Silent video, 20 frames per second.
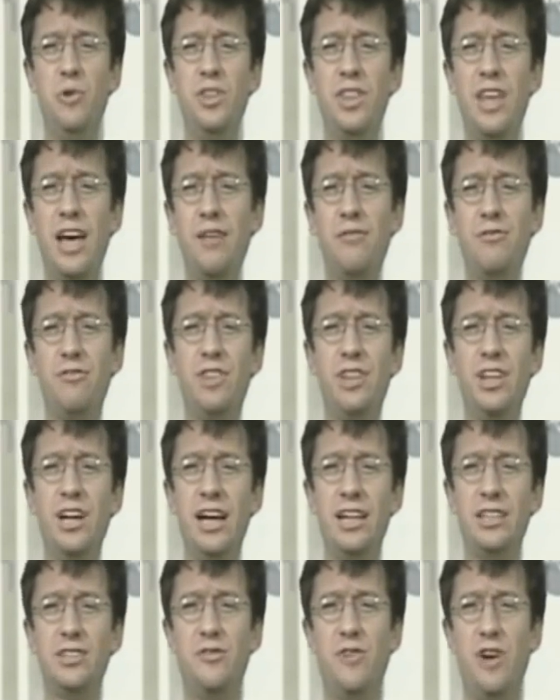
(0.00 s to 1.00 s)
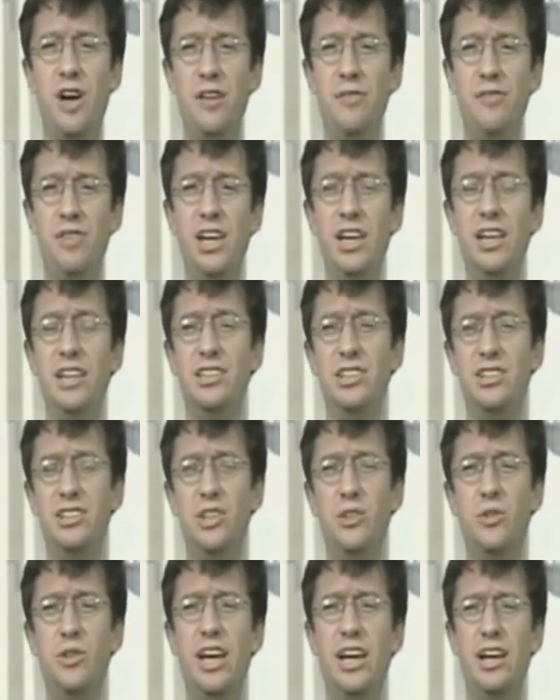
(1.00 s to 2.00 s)
to live with that for the next five years
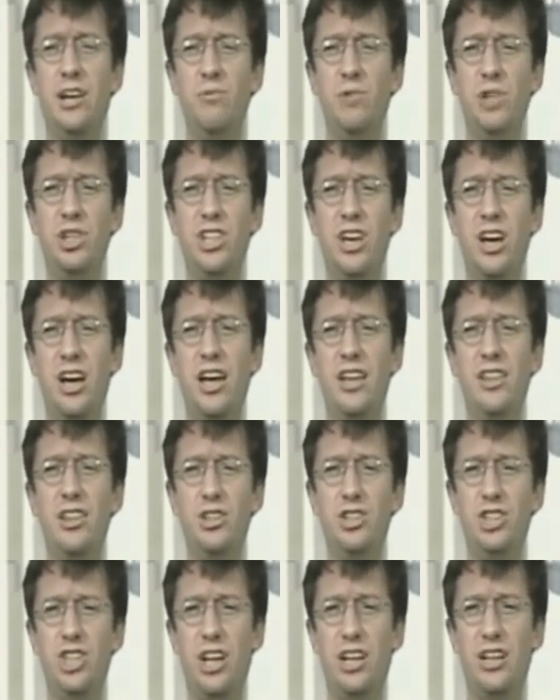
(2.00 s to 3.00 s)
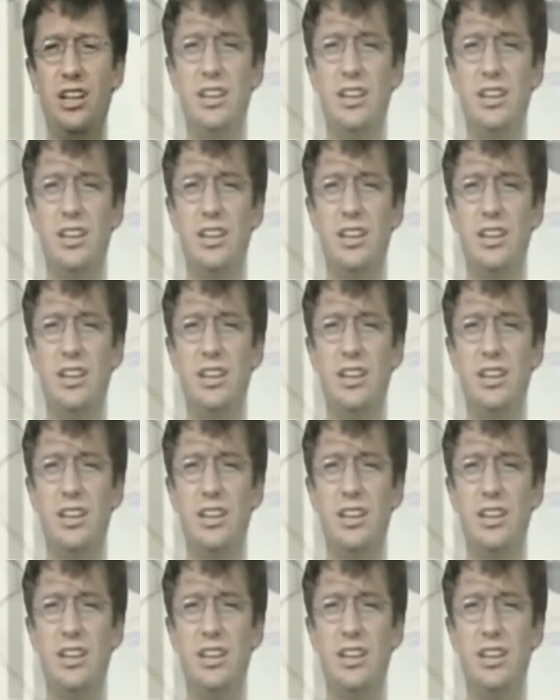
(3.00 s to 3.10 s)
until they can retire the